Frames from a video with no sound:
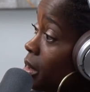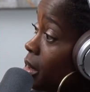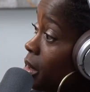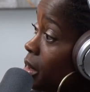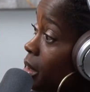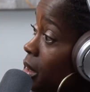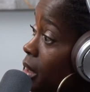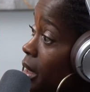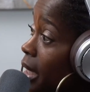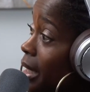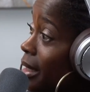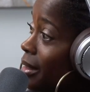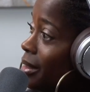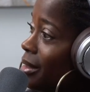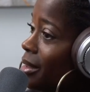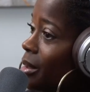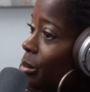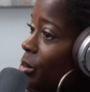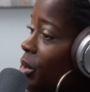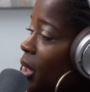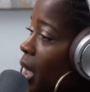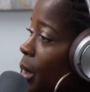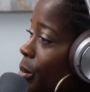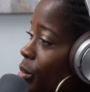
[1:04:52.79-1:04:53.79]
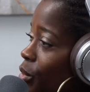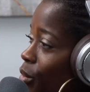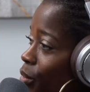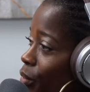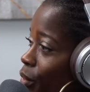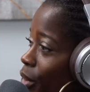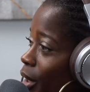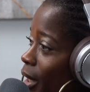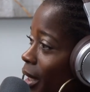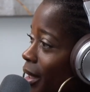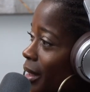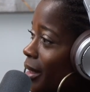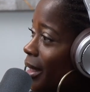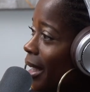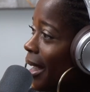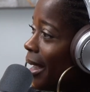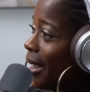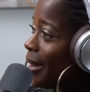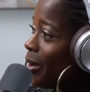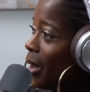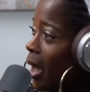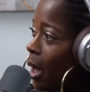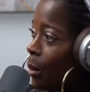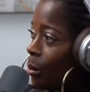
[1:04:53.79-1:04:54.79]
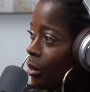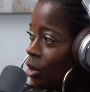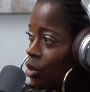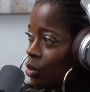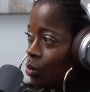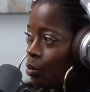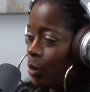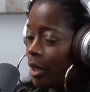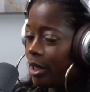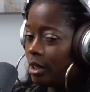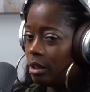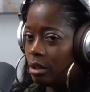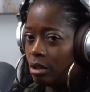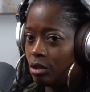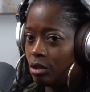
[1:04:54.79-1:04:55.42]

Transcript: Because that sometimes you forget that. How much weight